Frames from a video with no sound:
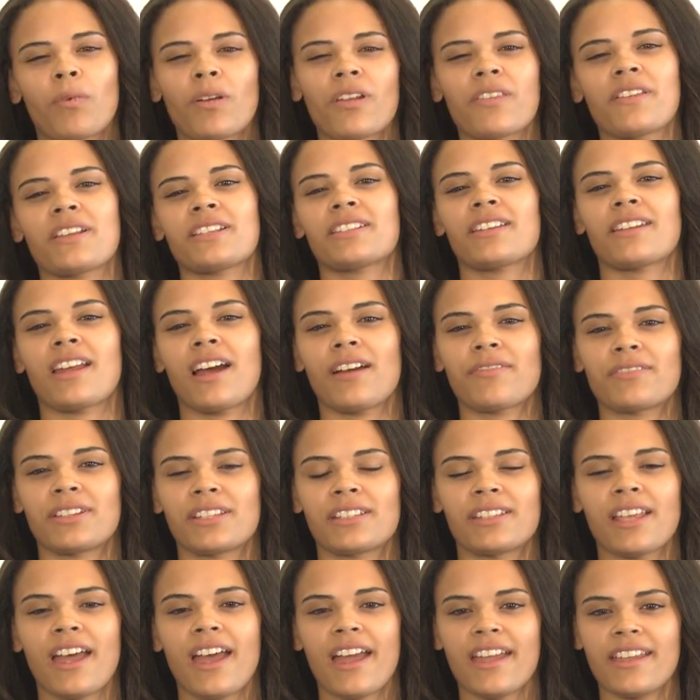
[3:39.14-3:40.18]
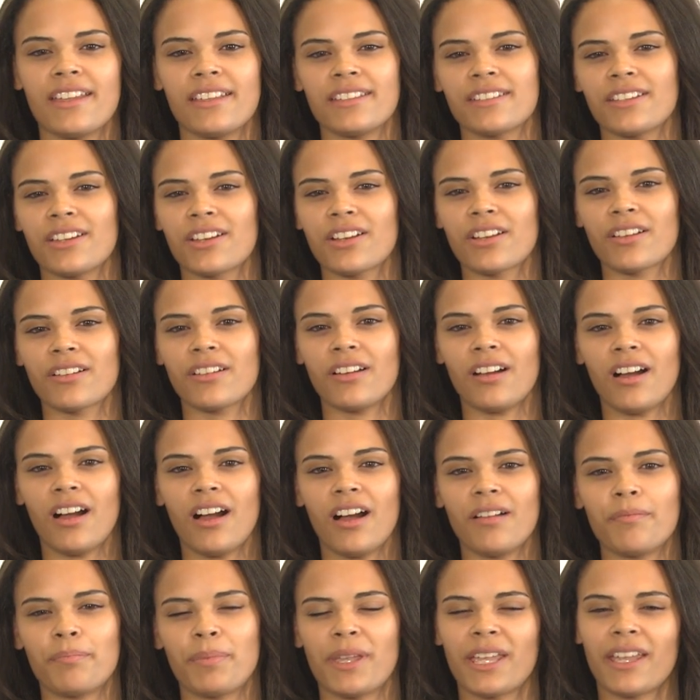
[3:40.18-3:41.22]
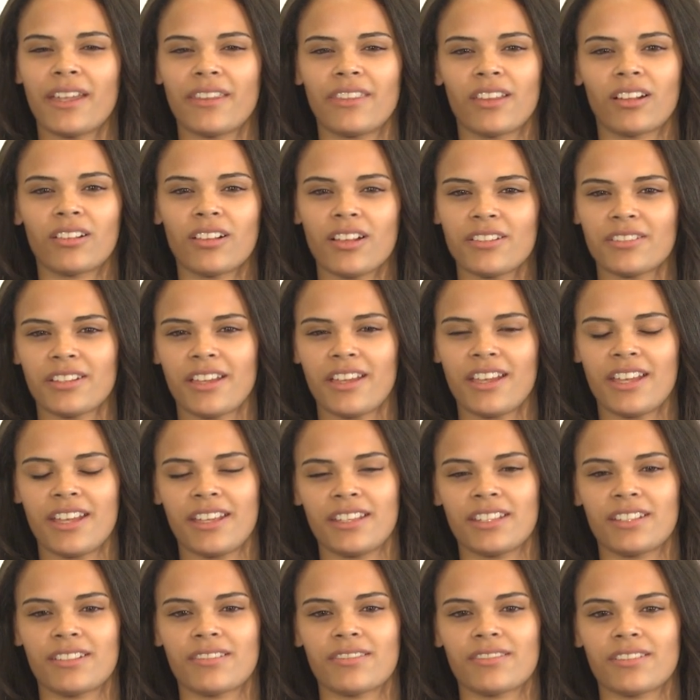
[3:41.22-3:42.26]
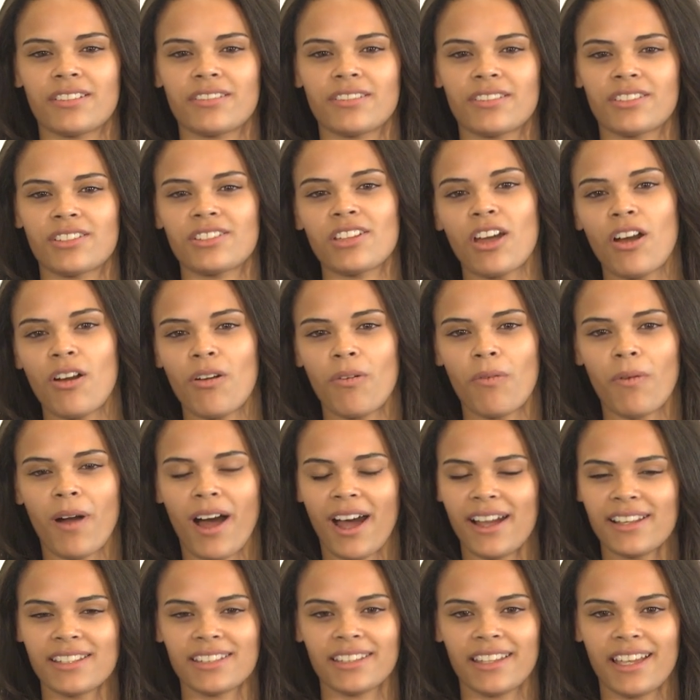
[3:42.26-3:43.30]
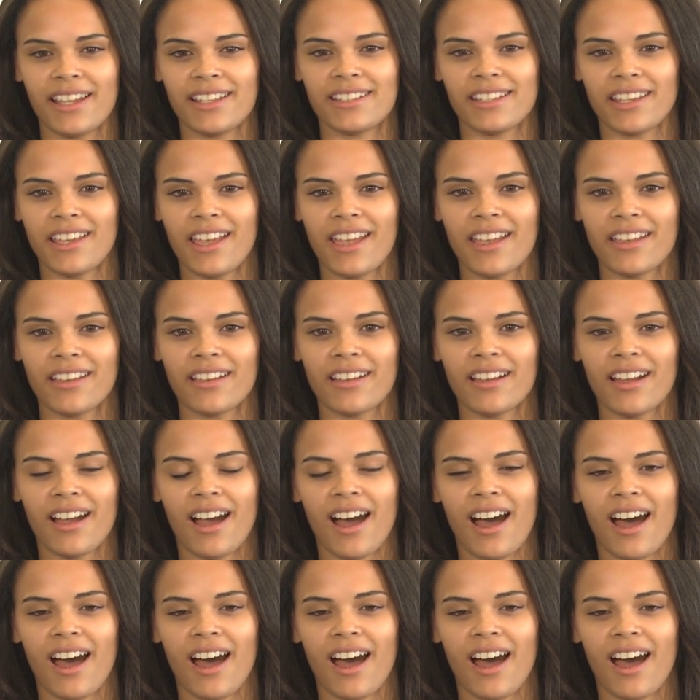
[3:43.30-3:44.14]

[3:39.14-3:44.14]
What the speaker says: One of the things I'd have to say is that being in the closet is so isolating,